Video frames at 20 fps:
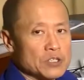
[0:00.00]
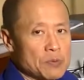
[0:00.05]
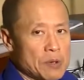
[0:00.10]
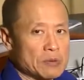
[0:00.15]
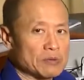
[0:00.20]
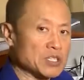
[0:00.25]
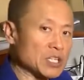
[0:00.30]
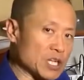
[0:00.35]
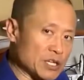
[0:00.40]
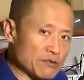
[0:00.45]
to
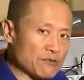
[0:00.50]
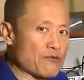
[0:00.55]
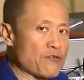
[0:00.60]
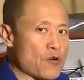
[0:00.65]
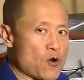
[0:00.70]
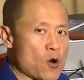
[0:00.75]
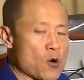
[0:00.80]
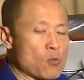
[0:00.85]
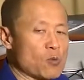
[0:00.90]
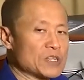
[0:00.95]
be able to
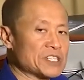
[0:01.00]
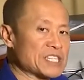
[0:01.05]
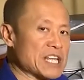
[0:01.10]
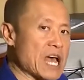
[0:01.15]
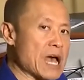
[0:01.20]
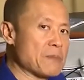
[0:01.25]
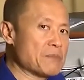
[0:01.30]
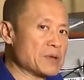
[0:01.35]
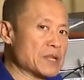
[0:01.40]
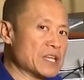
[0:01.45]
confirm what's
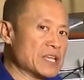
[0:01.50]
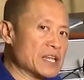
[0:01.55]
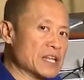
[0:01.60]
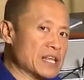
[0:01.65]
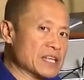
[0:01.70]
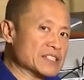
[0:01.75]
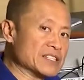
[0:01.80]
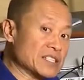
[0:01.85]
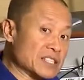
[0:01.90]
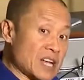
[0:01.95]
happening
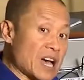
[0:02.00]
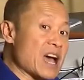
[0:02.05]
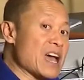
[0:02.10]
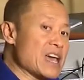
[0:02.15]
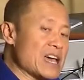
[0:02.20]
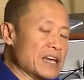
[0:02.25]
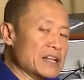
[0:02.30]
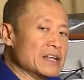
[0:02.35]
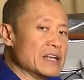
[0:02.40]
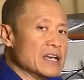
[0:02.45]
in his
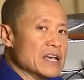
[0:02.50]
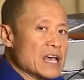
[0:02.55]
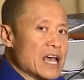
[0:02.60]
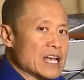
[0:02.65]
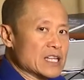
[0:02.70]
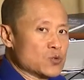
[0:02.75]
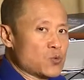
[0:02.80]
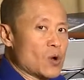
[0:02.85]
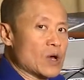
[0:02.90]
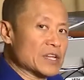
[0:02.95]
diet,
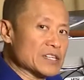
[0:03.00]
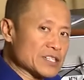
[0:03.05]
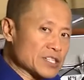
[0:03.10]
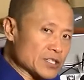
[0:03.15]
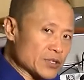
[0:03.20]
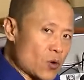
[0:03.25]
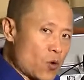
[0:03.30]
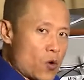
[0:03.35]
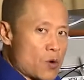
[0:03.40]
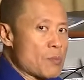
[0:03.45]
as well as
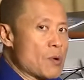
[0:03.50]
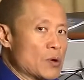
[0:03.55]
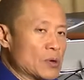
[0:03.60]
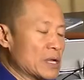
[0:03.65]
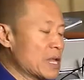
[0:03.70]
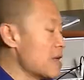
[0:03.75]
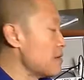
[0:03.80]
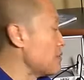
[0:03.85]
his hormone